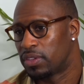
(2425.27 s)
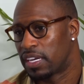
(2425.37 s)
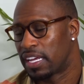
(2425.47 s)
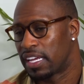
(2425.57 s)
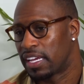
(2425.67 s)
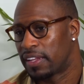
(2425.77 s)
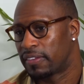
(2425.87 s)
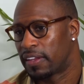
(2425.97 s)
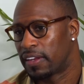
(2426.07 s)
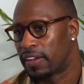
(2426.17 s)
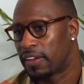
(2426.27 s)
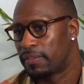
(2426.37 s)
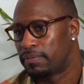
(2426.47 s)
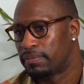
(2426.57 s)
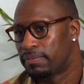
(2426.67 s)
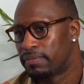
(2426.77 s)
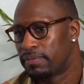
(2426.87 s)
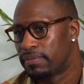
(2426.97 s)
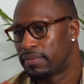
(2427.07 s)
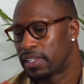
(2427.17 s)
that I had that
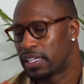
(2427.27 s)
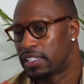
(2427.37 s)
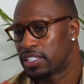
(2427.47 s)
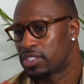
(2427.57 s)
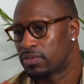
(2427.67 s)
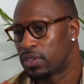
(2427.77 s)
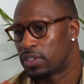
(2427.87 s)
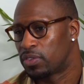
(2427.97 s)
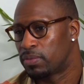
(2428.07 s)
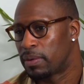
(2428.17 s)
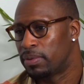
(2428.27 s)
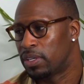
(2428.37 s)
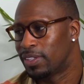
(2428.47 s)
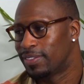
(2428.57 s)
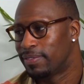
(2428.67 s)
that addiction running through my blood.